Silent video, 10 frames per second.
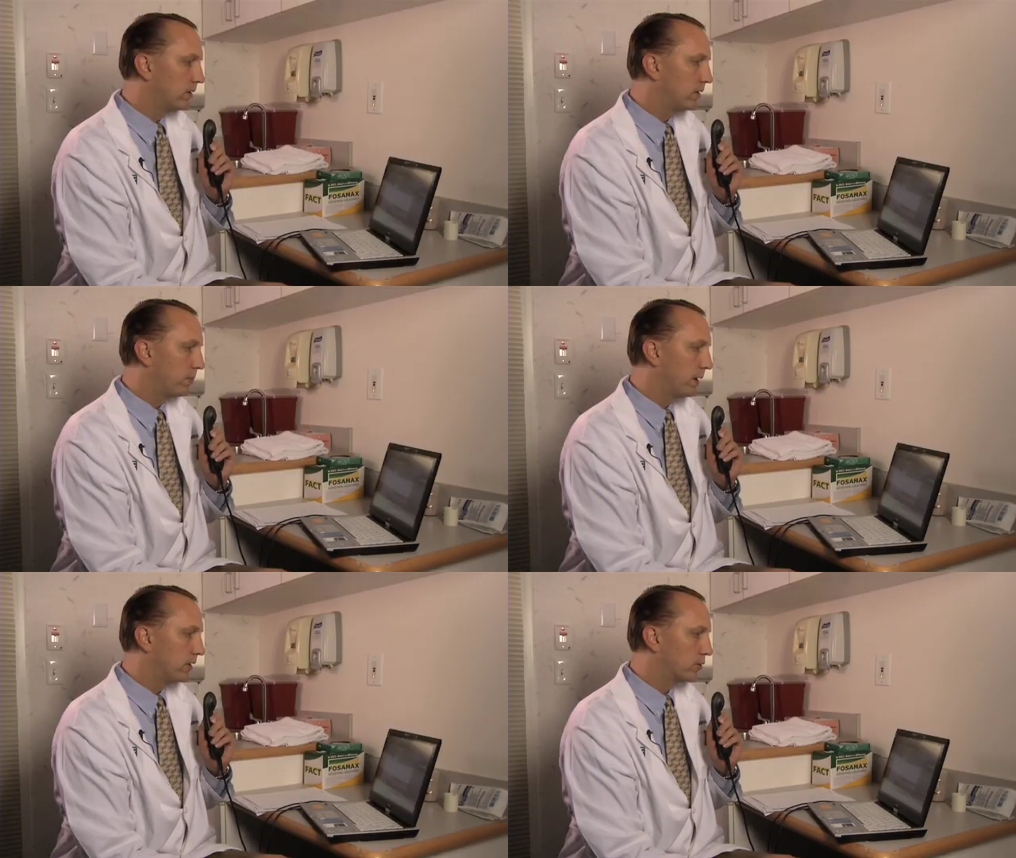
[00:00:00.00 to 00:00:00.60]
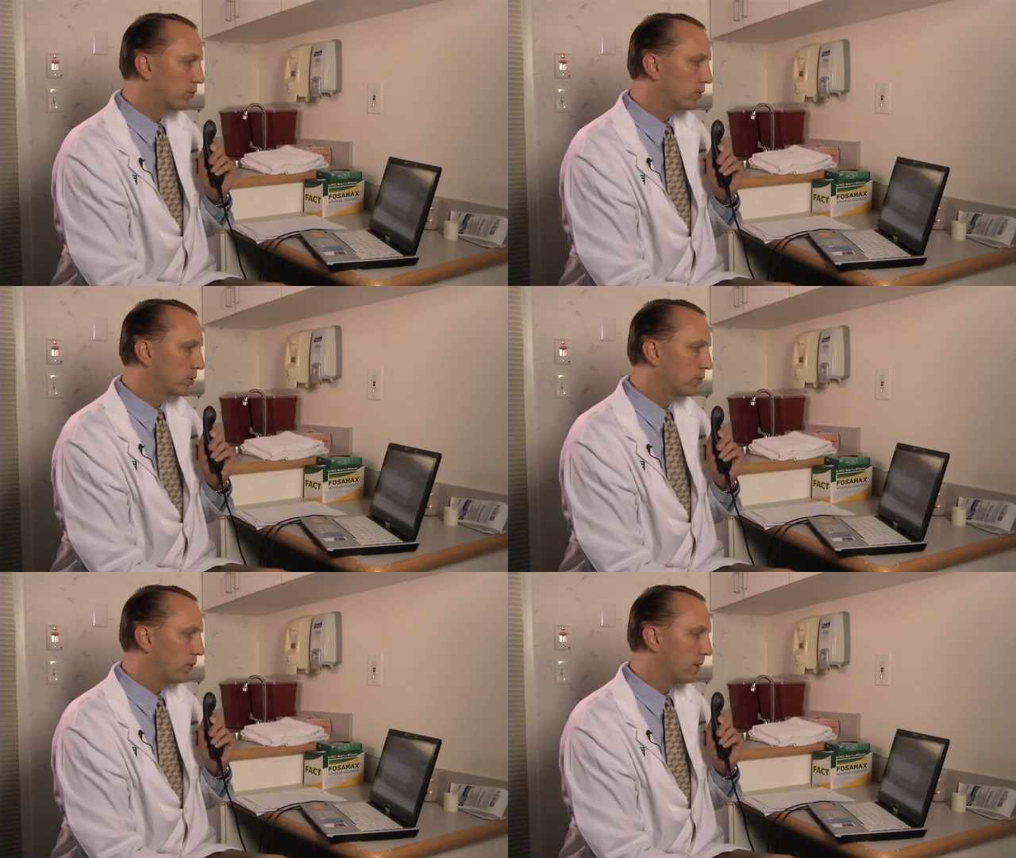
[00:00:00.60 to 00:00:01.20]
The pain is
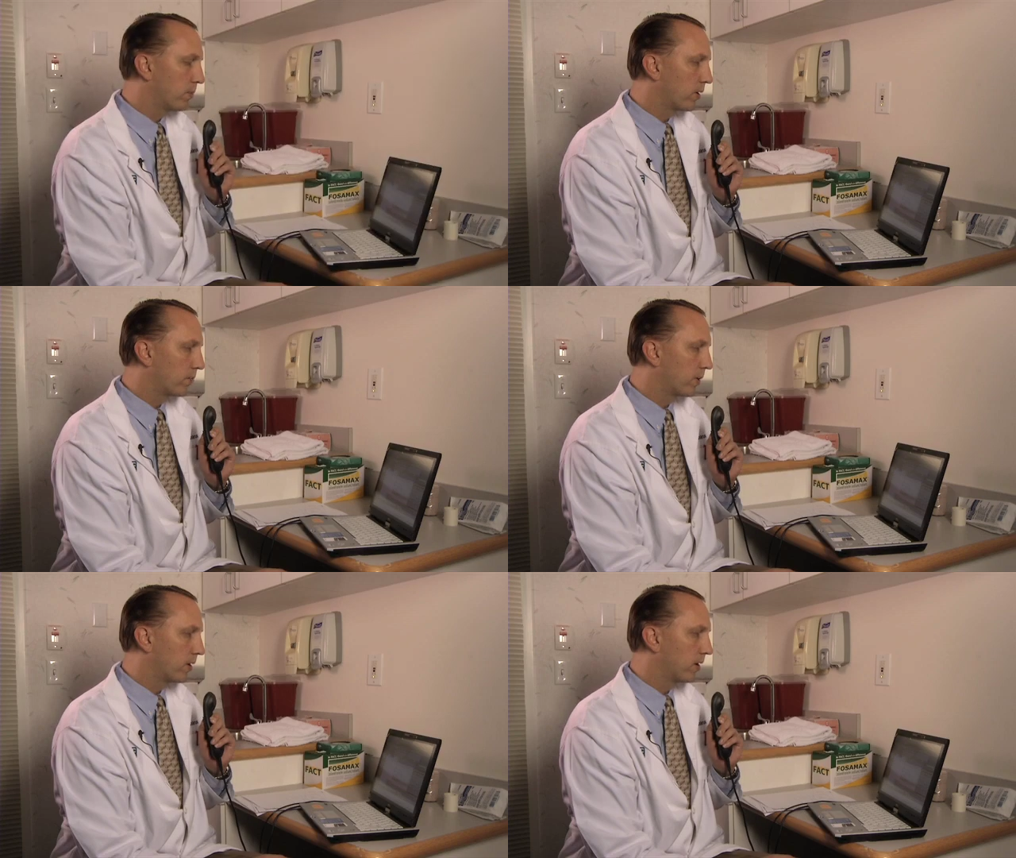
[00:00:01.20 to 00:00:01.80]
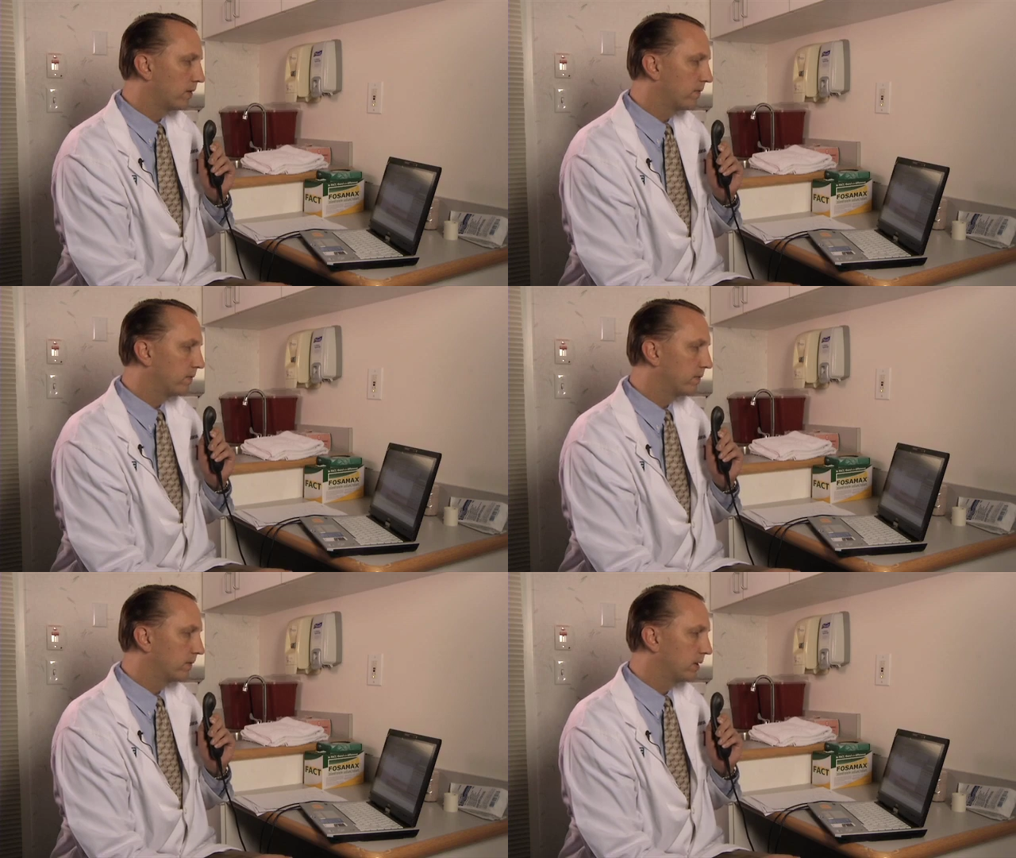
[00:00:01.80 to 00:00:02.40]
worse with weight bearing, period.
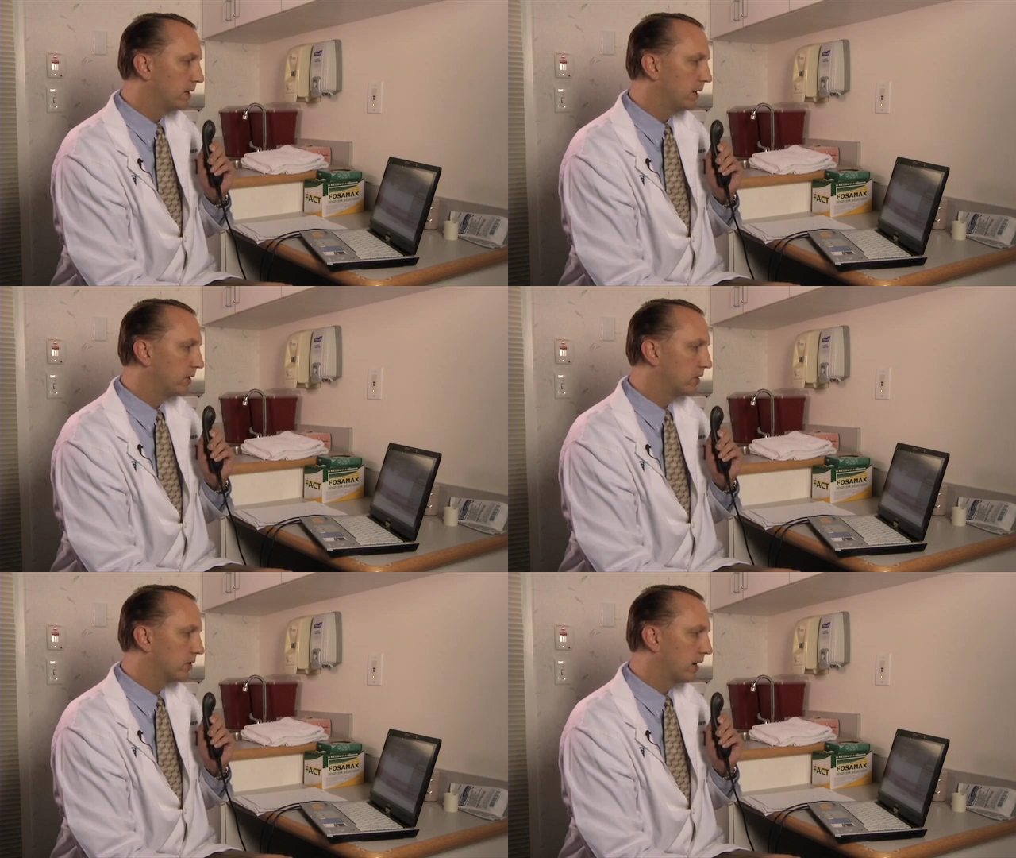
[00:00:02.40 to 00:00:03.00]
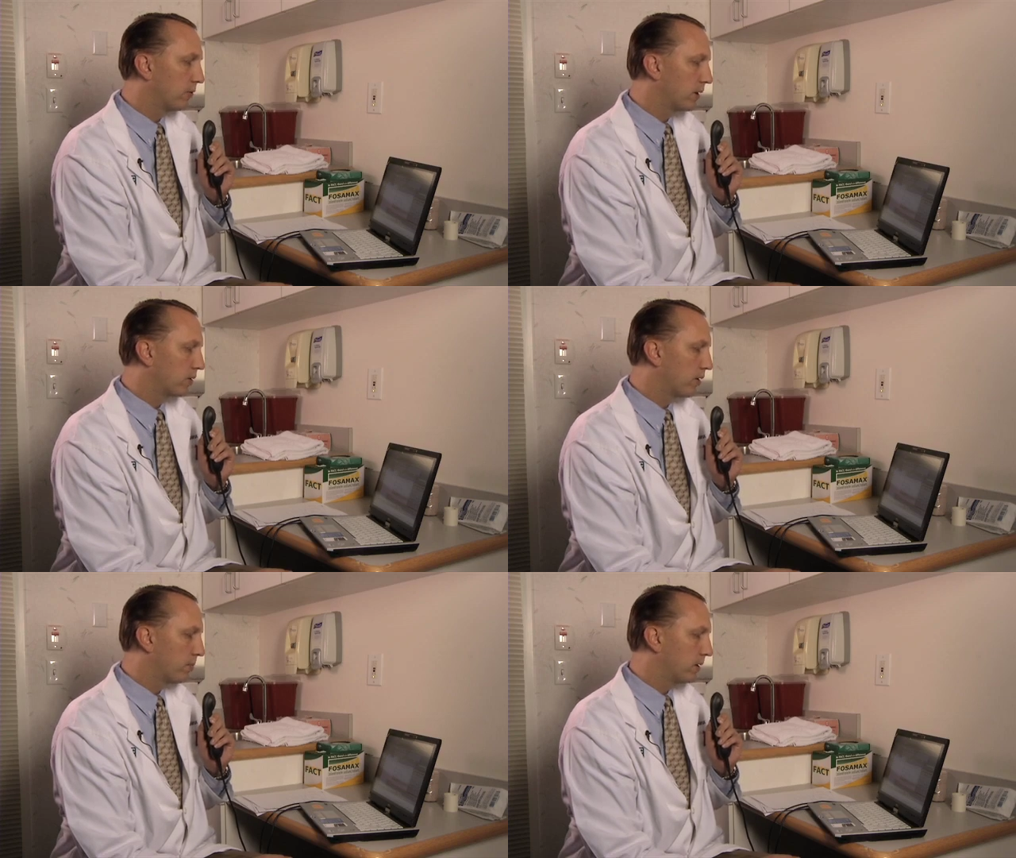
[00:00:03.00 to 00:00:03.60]
It does not
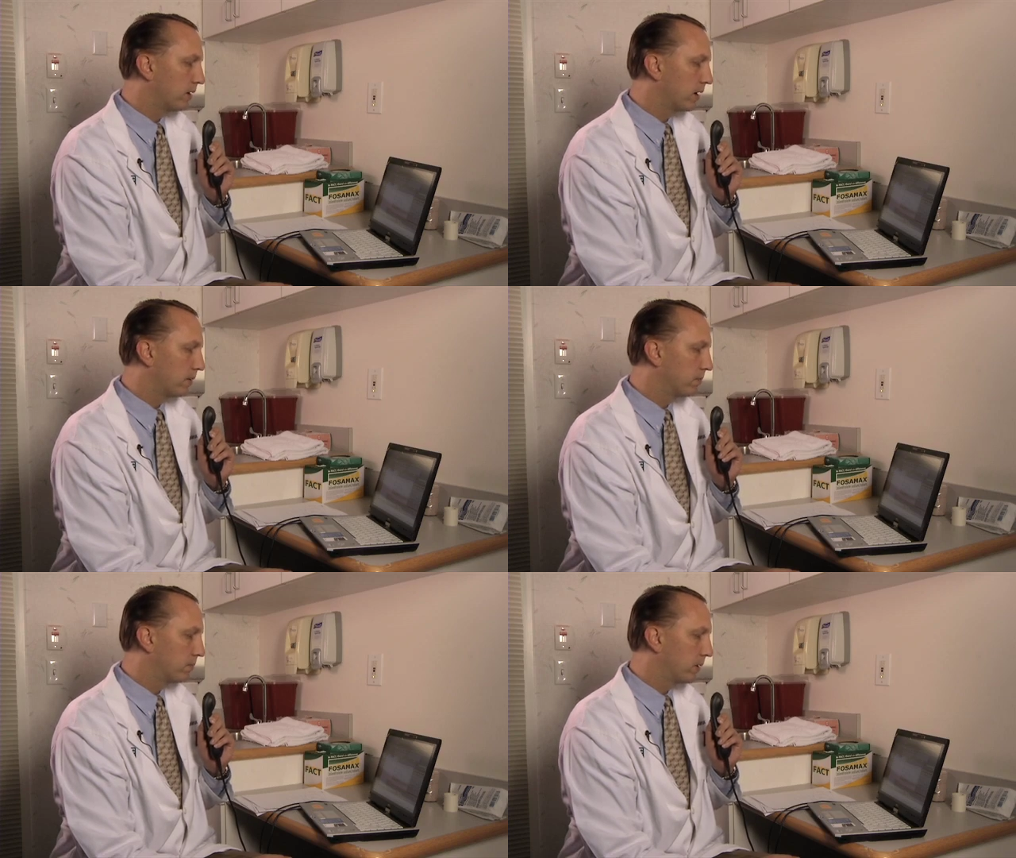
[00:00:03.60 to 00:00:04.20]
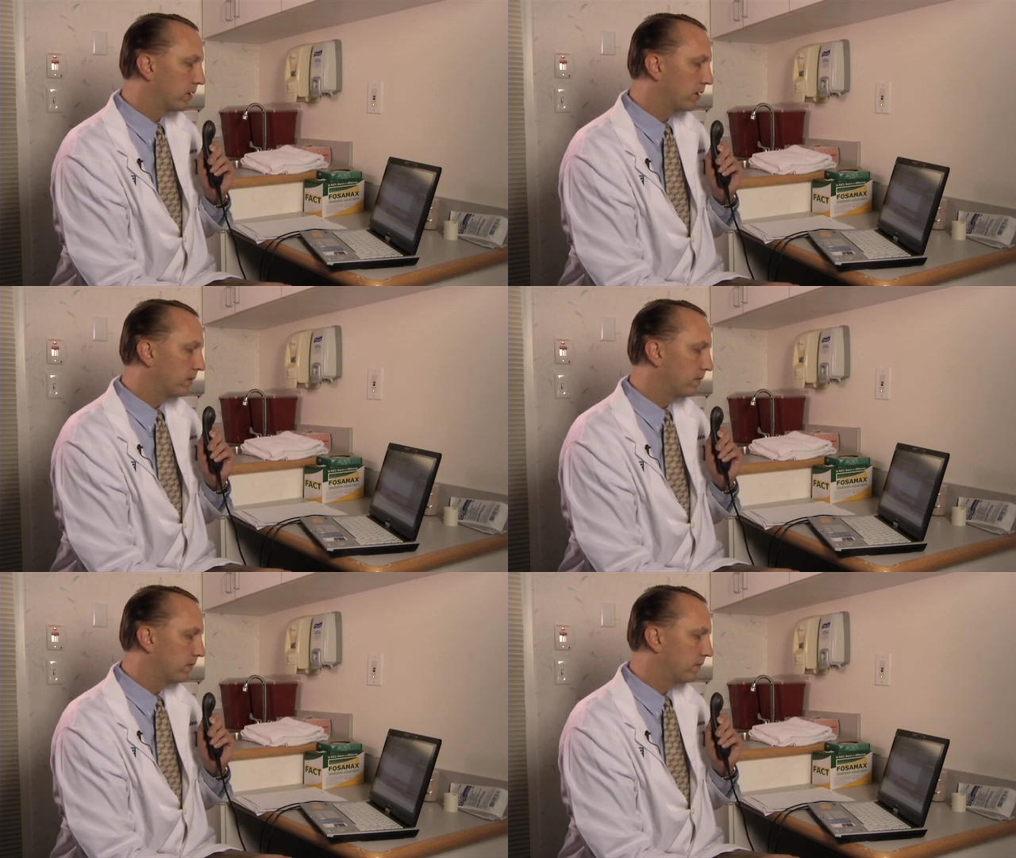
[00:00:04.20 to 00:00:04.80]
wake her up at night, period.